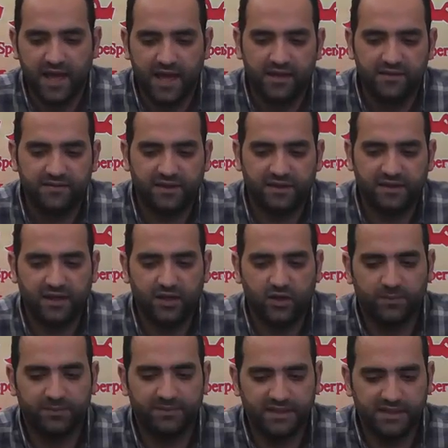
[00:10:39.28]
If Allah
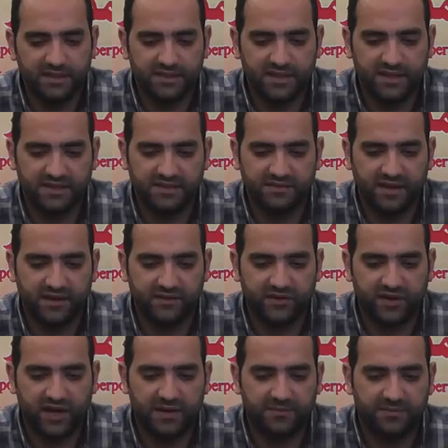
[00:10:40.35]
completes His
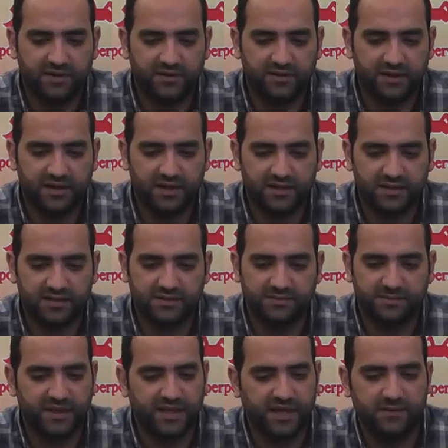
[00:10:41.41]
favor upon us
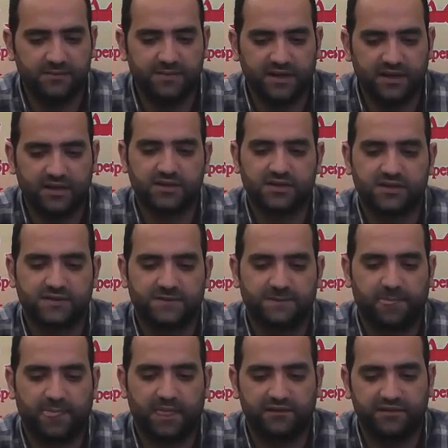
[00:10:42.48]
by helping us
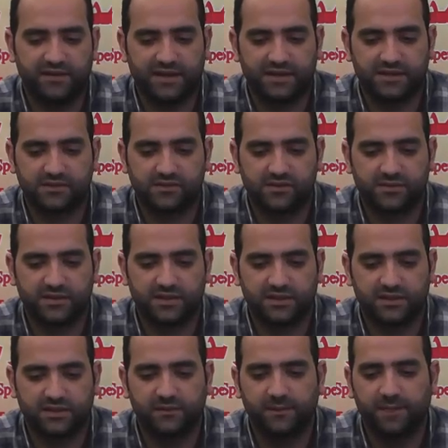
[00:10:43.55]
fast
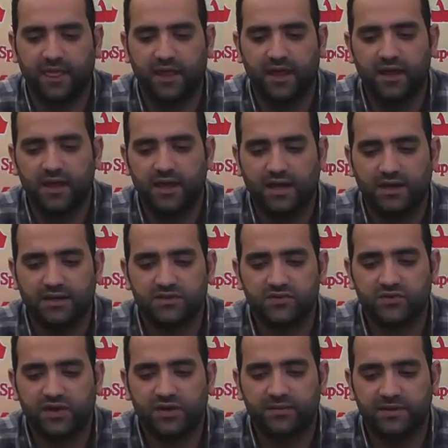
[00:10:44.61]
Ramadan, it is
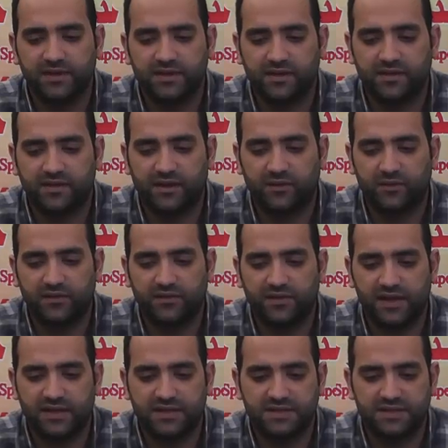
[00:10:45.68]
recommended that we
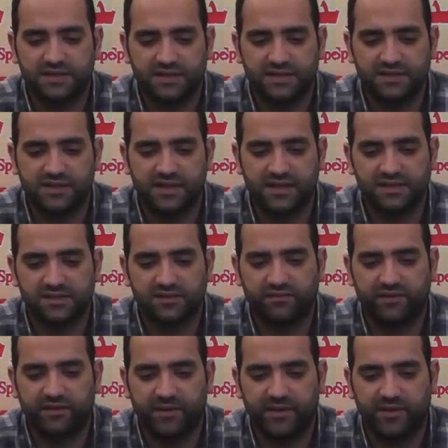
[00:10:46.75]
fast six days of
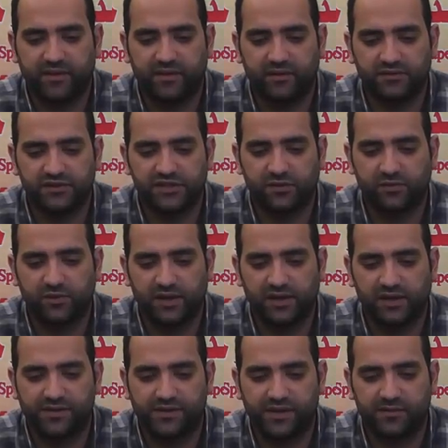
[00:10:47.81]
the month of Shawwal
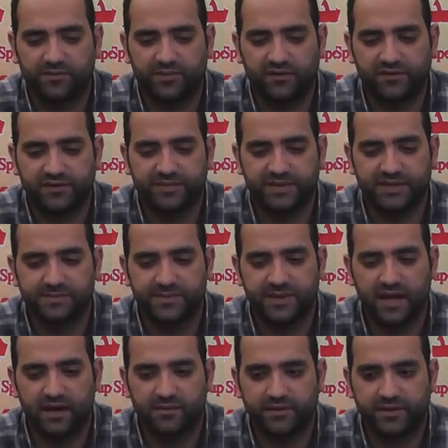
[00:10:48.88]
that Prophet peace be
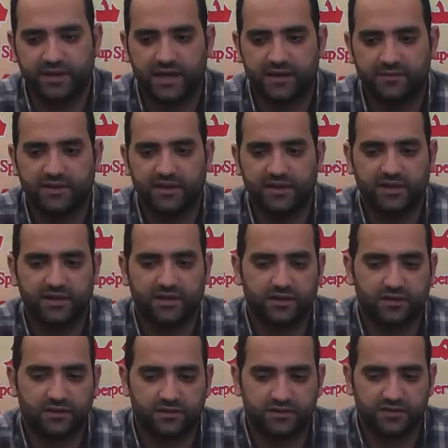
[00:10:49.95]
upon him
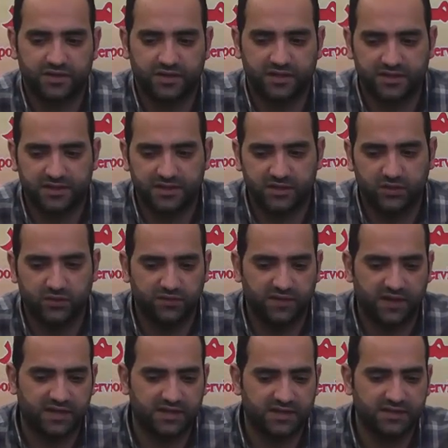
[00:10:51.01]
encouraged us to
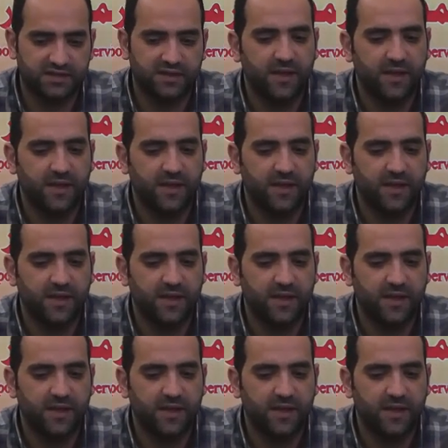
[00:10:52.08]
fast